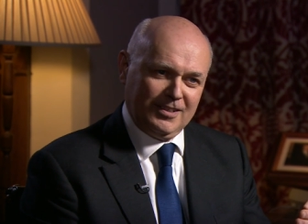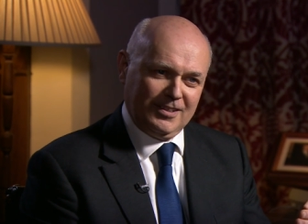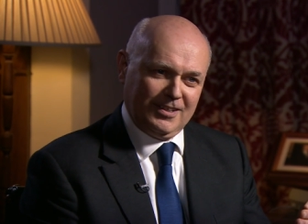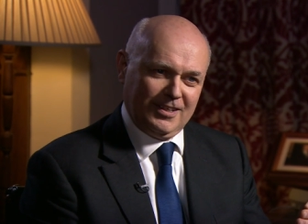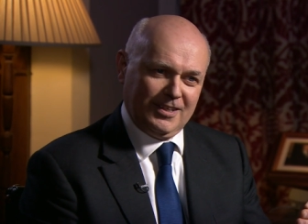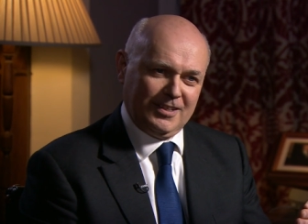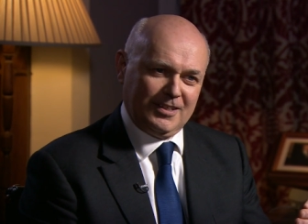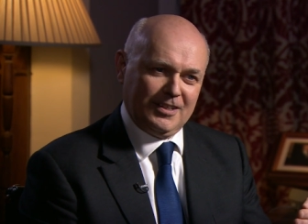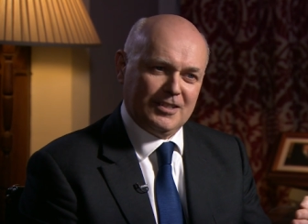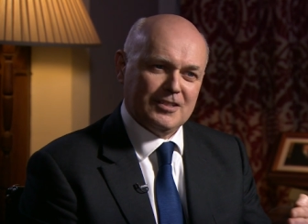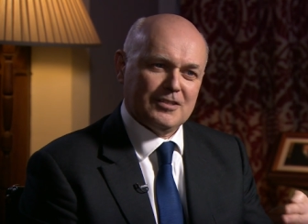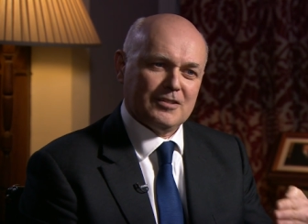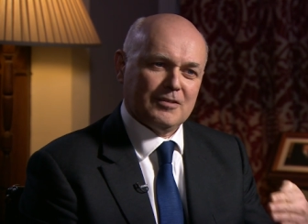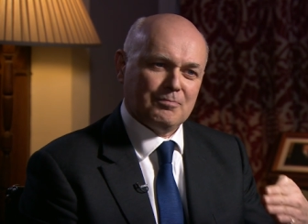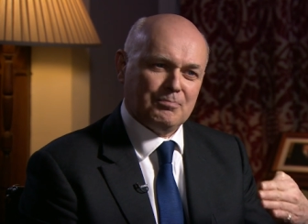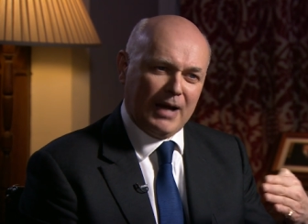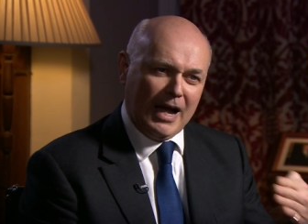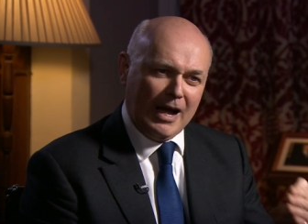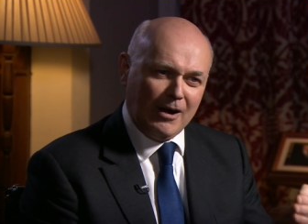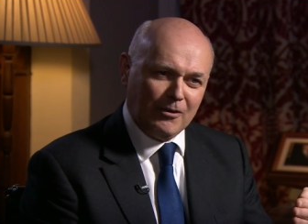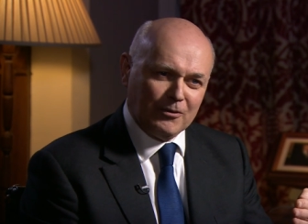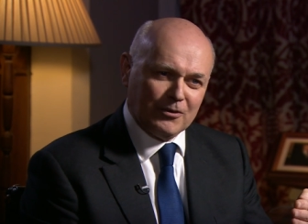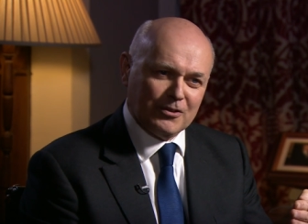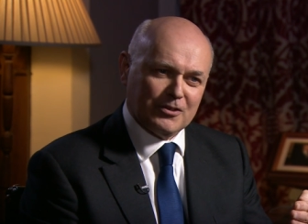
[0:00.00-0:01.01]
It is
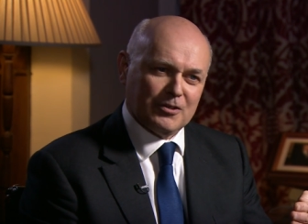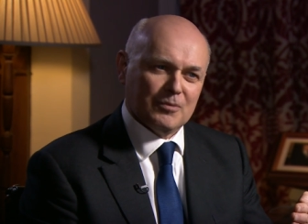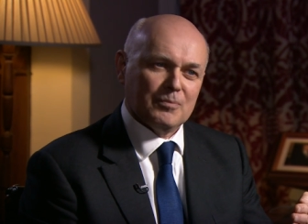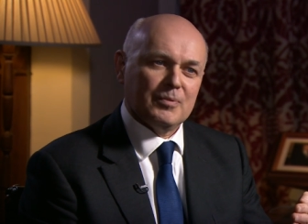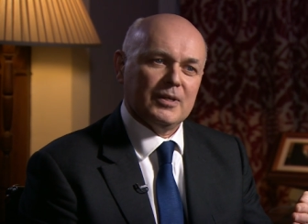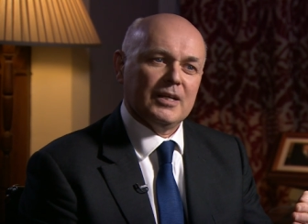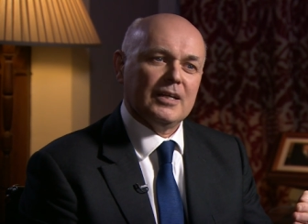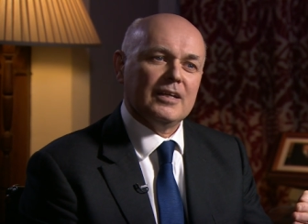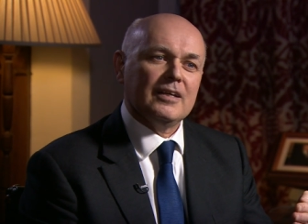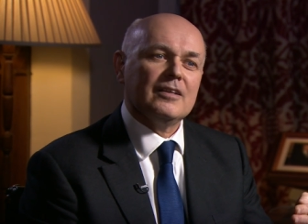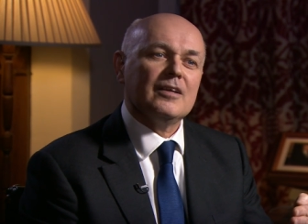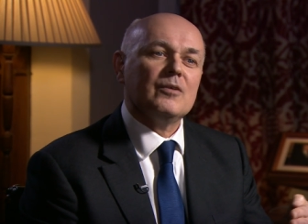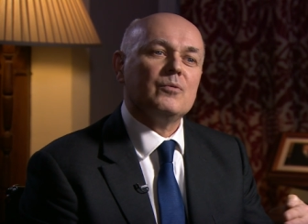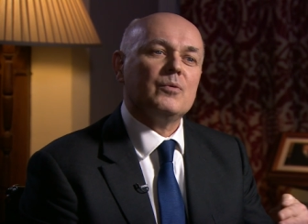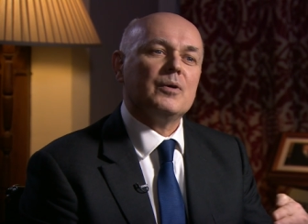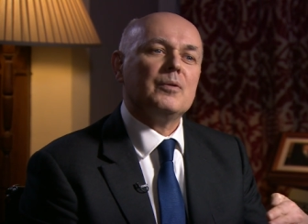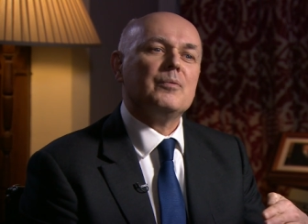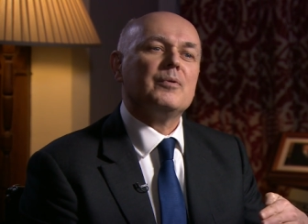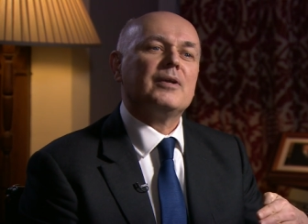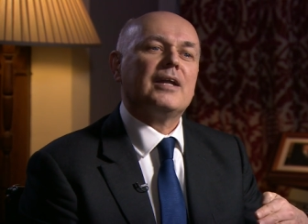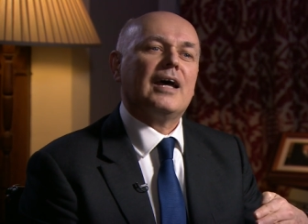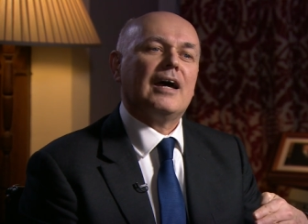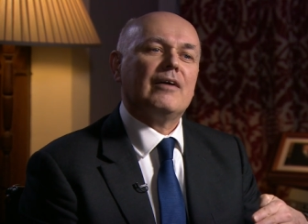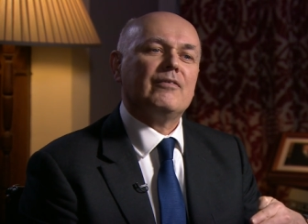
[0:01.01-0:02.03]
bound to be that we
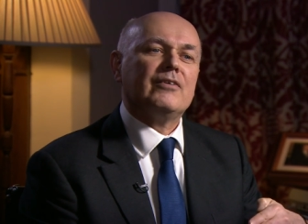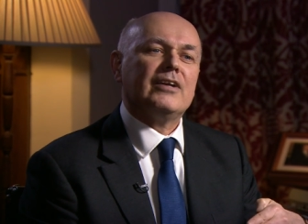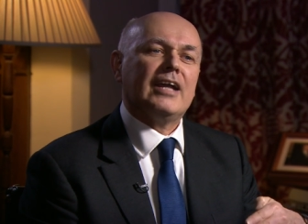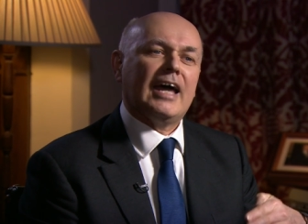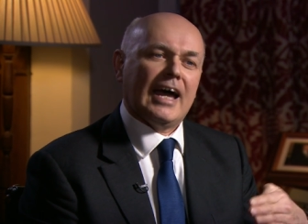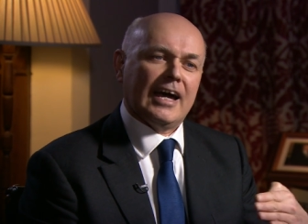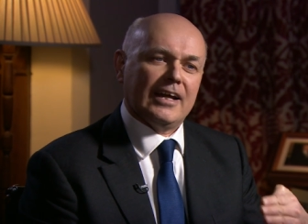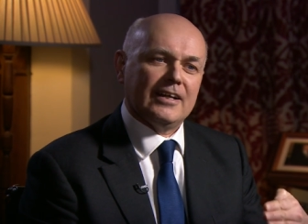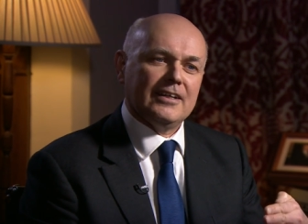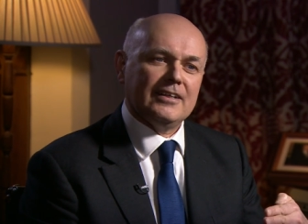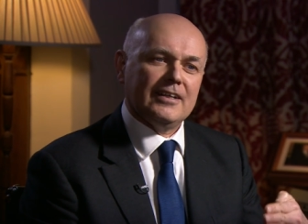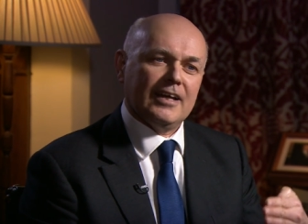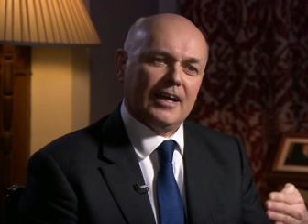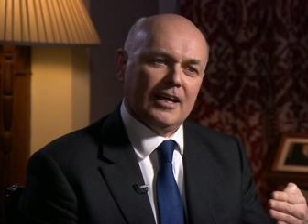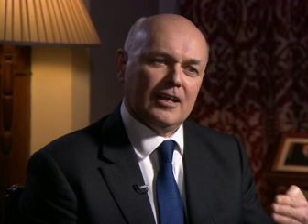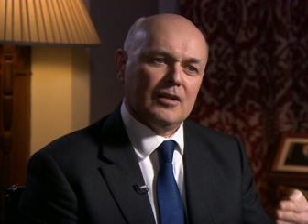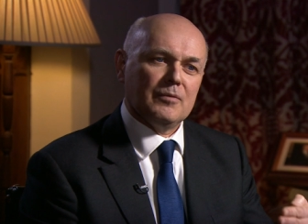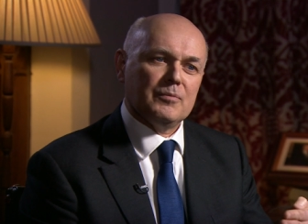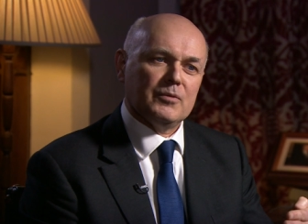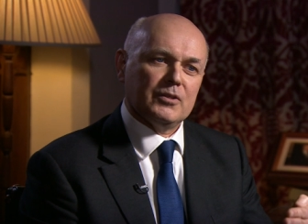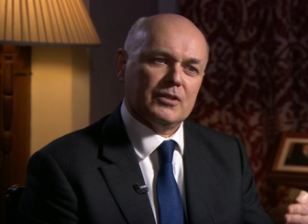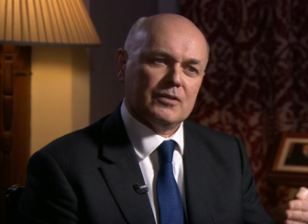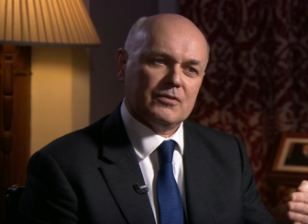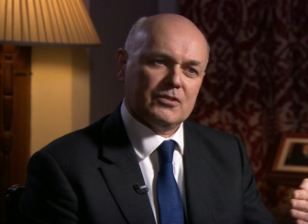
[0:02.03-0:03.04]
would have an added
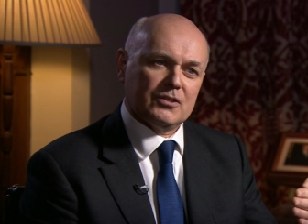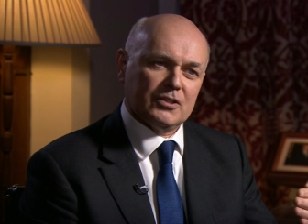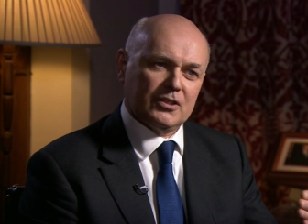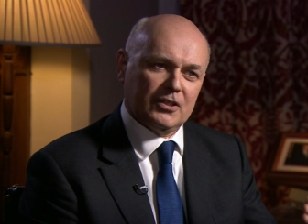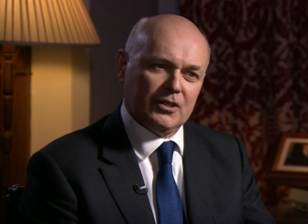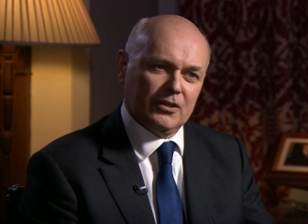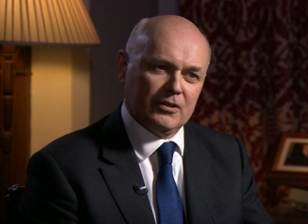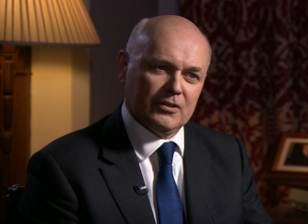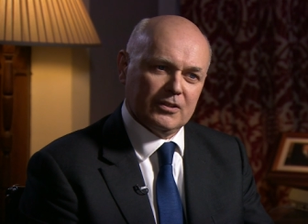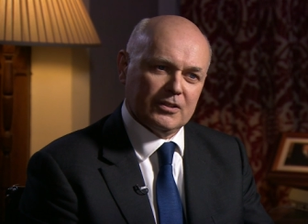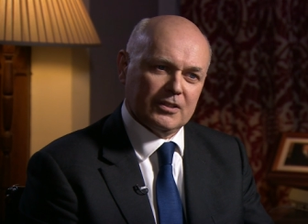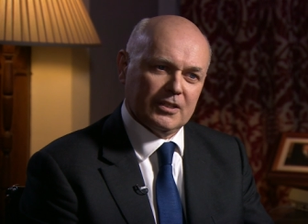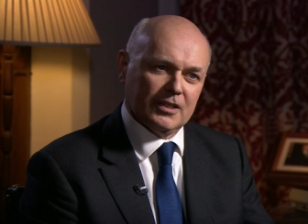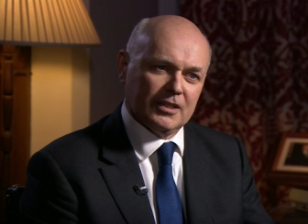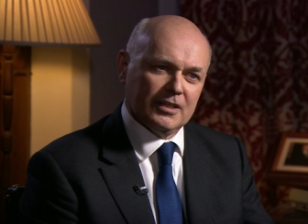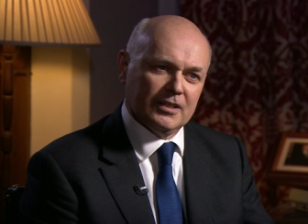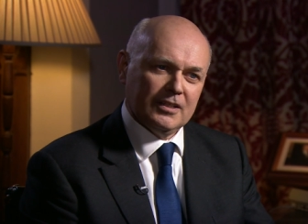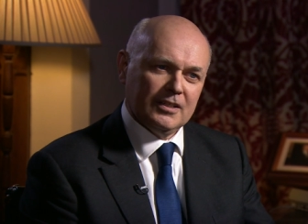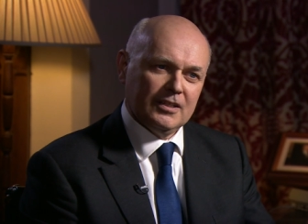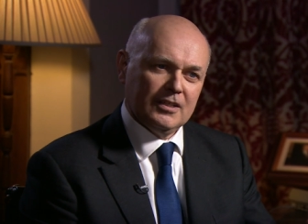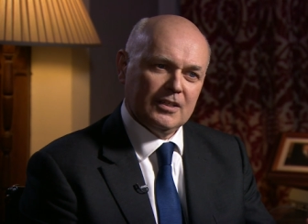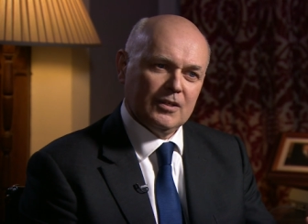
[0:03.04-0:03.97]
element of security.